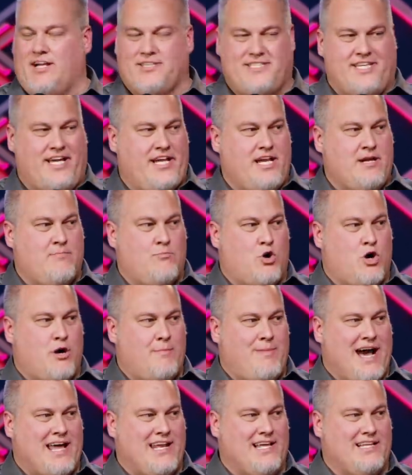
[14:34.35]
I'll tell you more
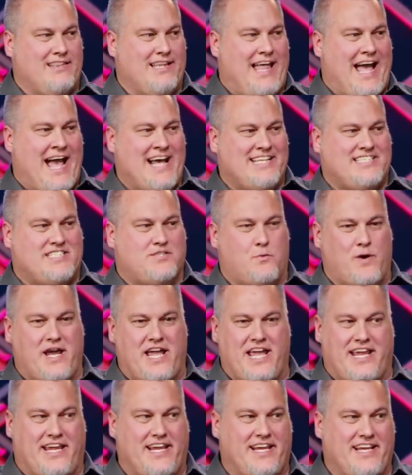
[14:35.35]
about it last
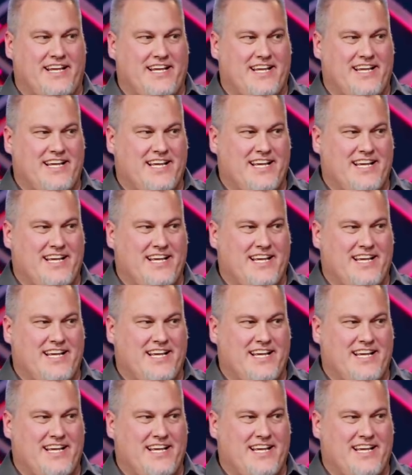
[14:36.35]
week.